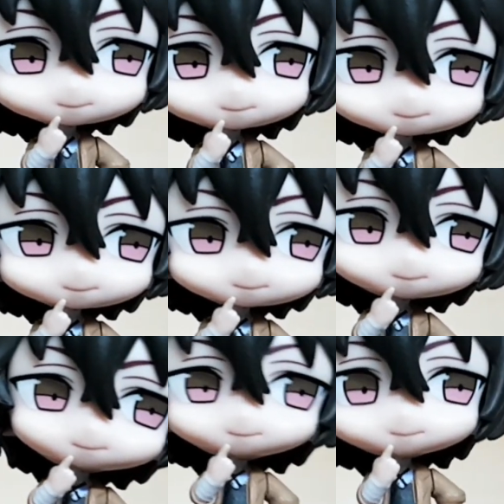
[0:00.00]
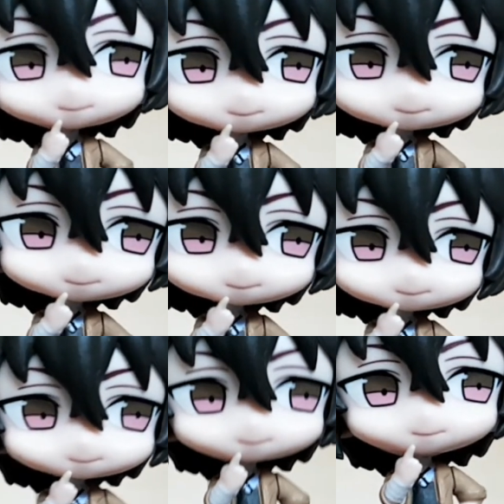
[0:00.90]
Secret HQ,
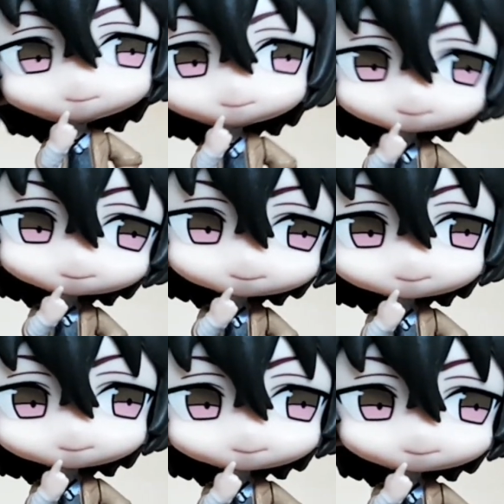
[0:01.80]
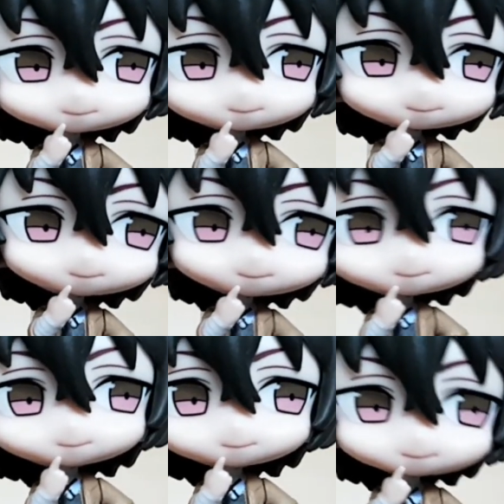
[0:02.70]
or at
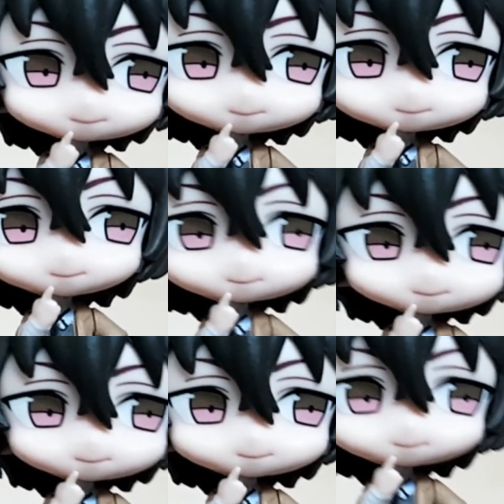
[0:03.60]
Nautilus. Okay po.